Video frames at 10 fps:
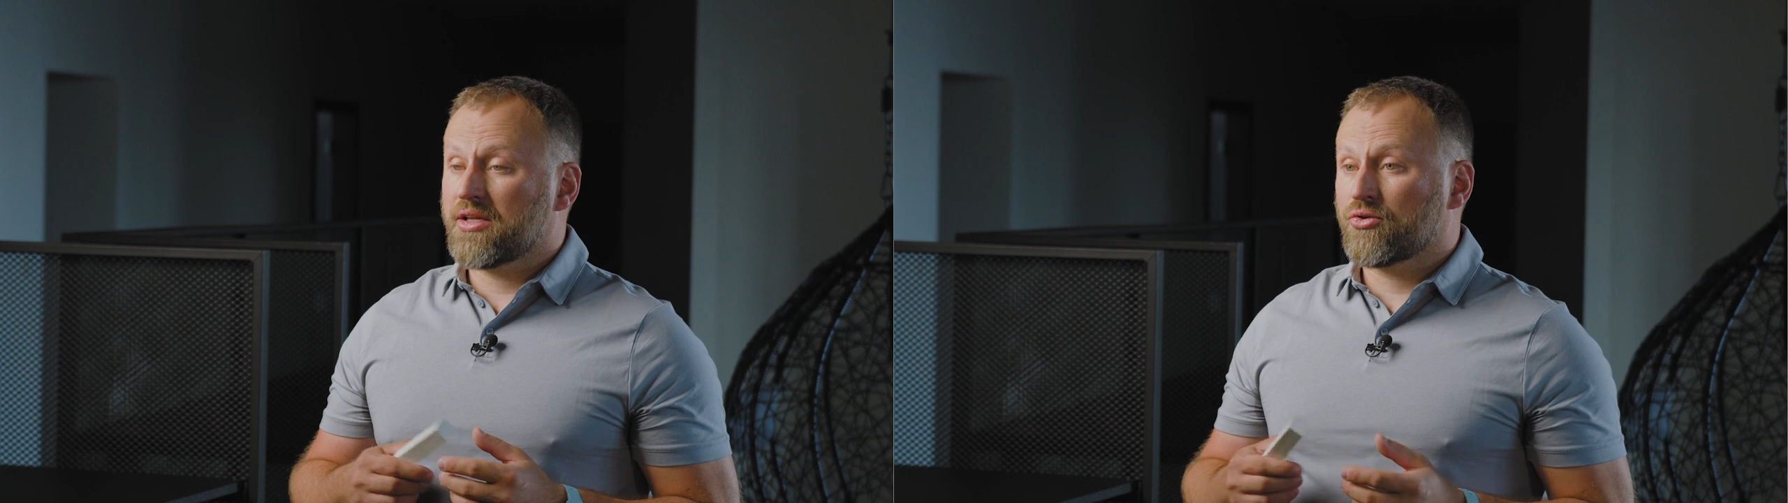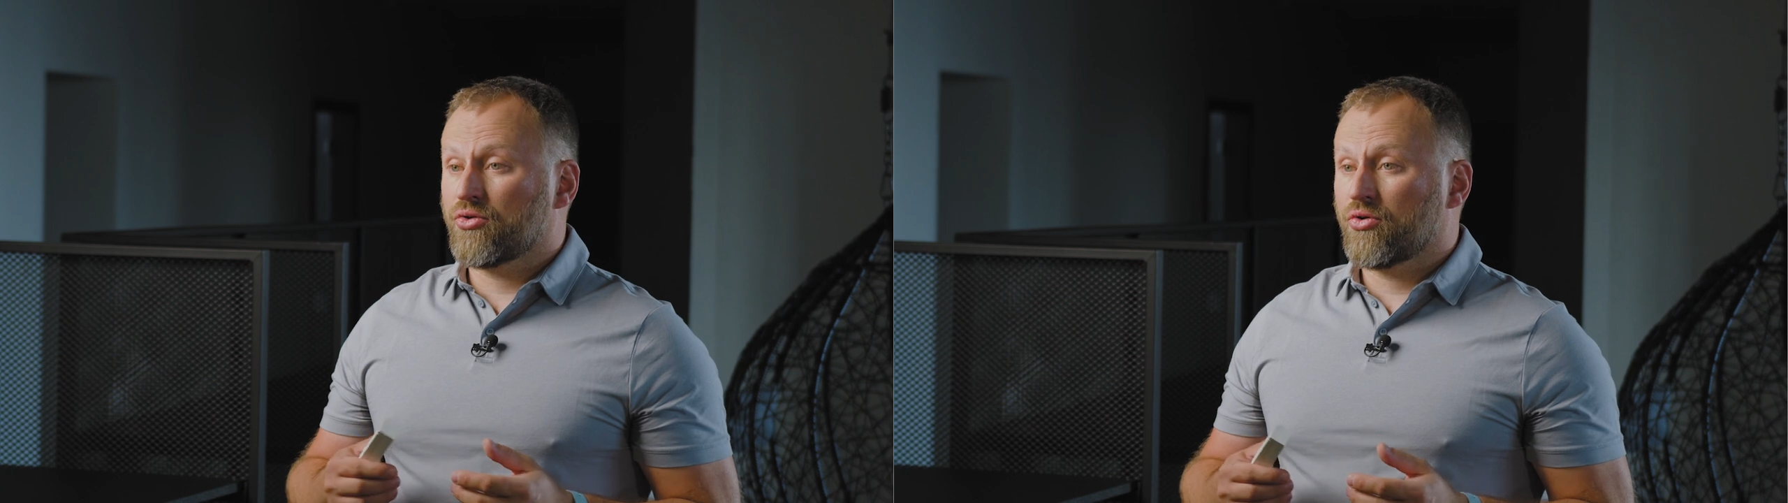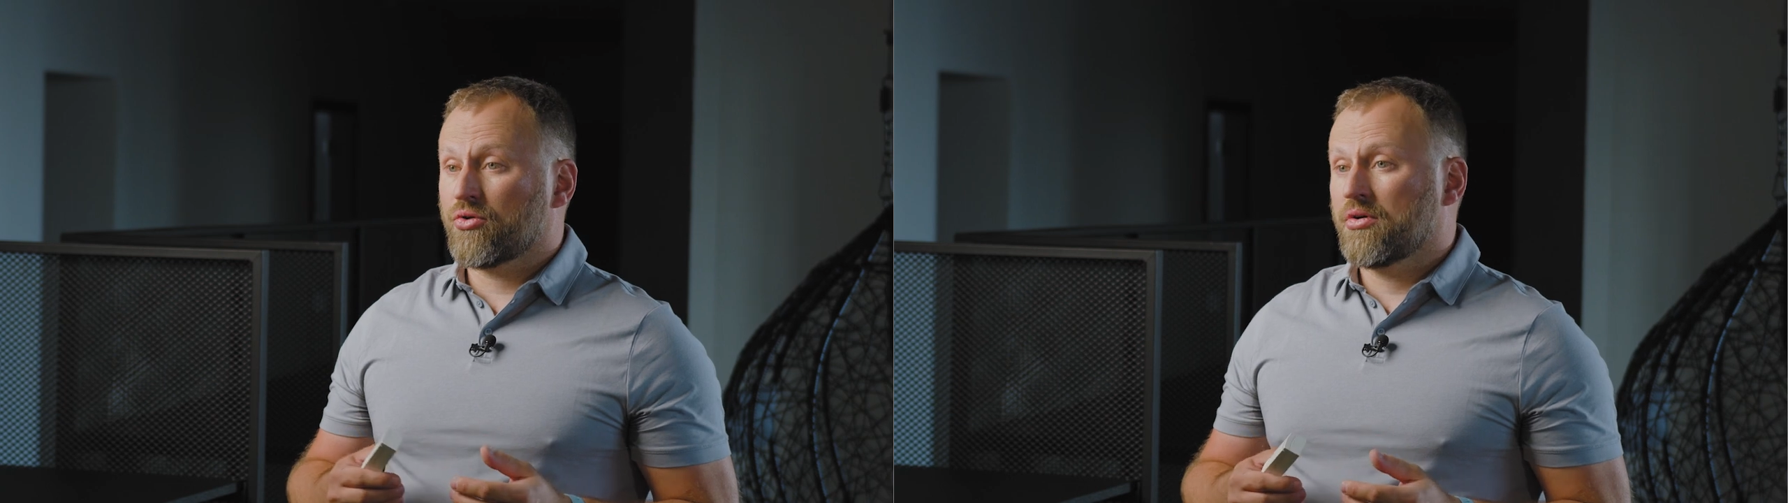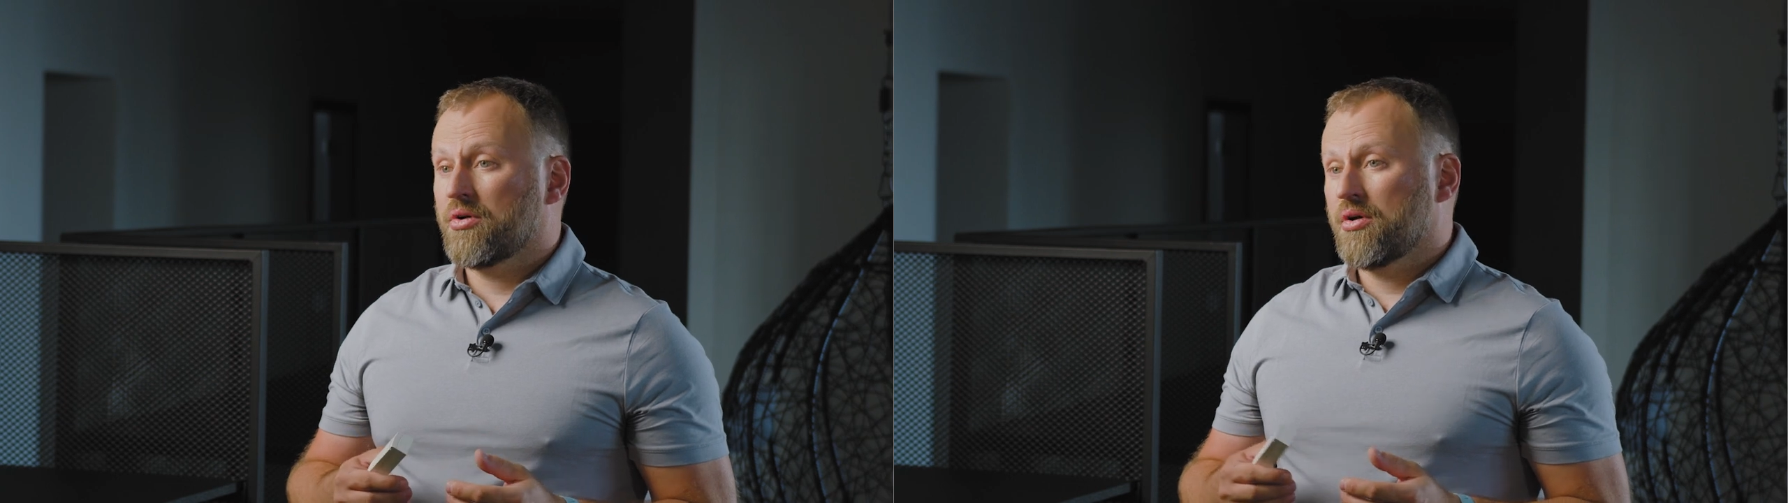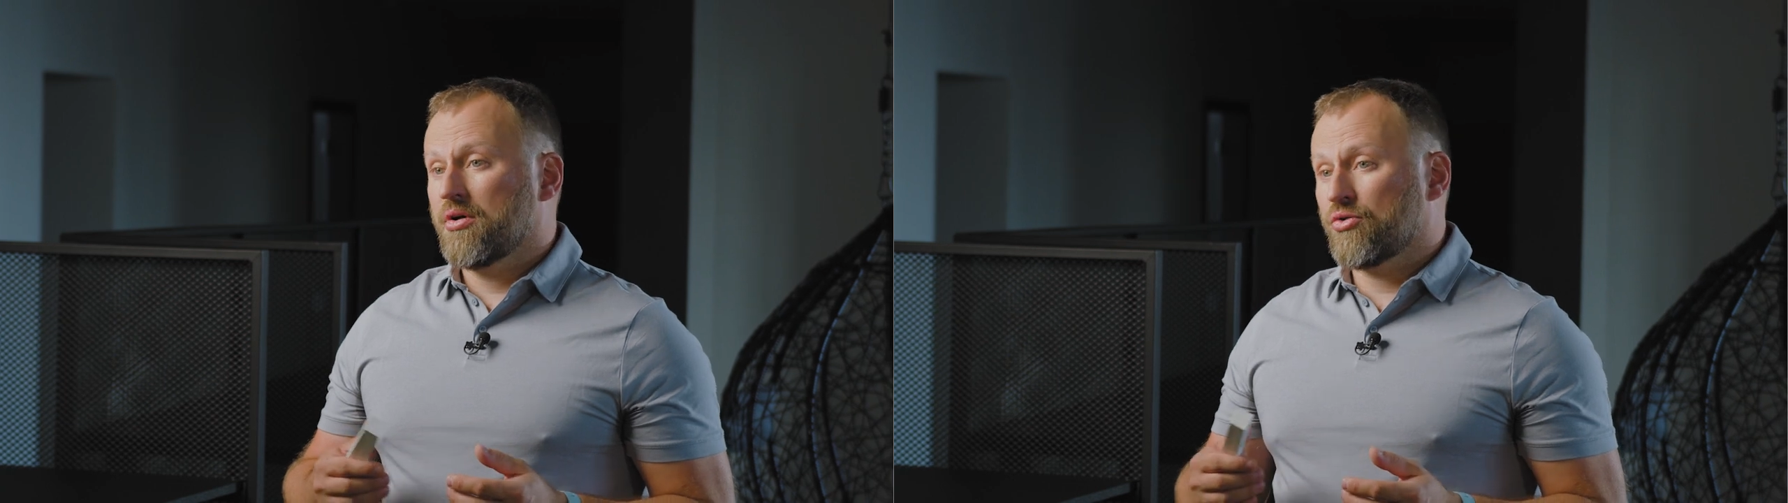roller
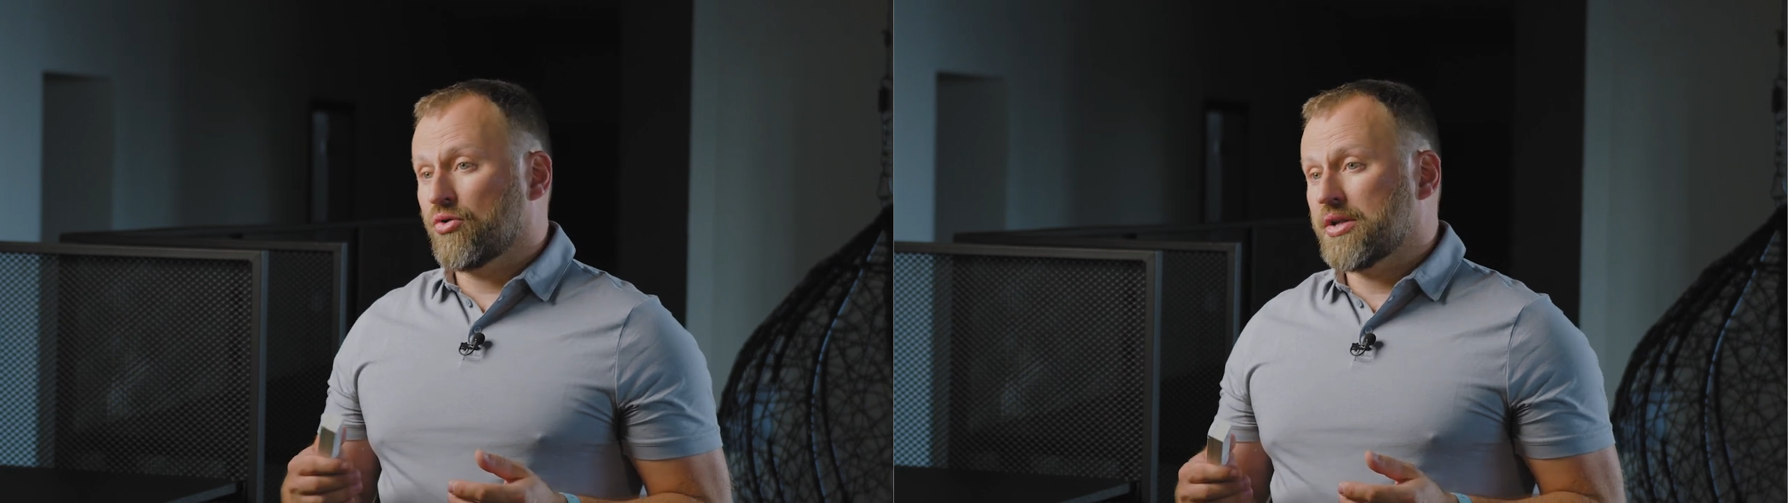shutter